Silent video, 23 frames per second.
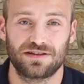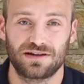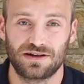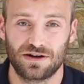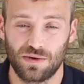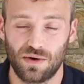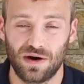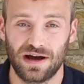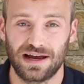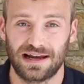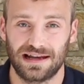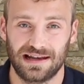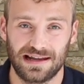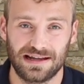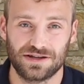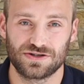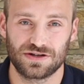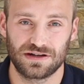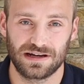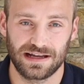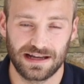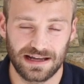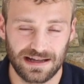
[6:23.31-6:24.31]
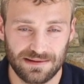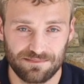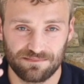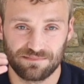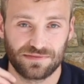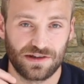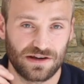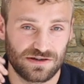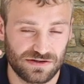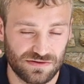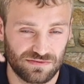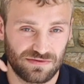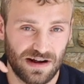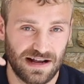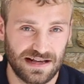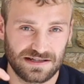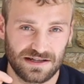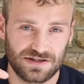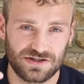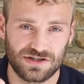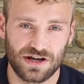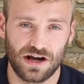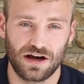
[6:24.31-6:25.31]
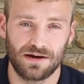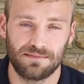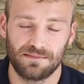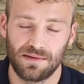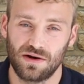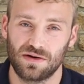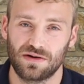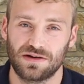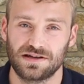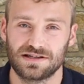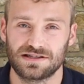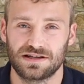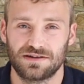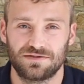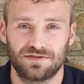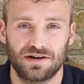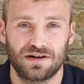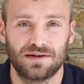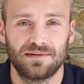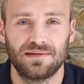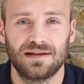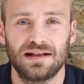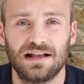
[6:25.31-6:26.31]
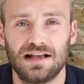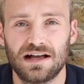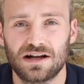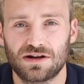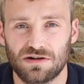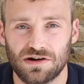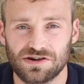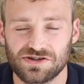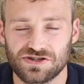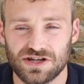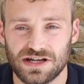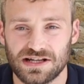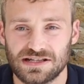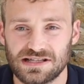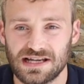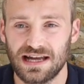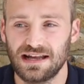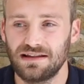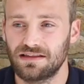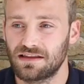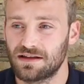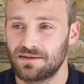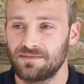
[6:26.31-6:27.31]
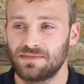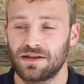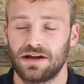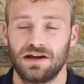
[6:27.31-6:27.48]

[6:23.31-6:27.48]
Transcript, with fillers: Quite literally, those razor-sharp molars are for crunching teeth.